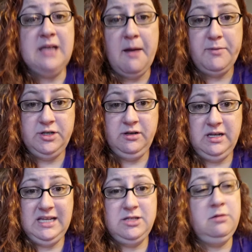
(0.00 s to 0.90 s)

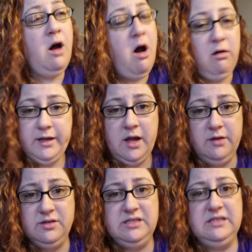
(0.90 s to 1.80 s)
opportunity to all your
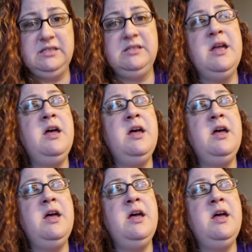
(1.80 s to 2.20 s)
hostess.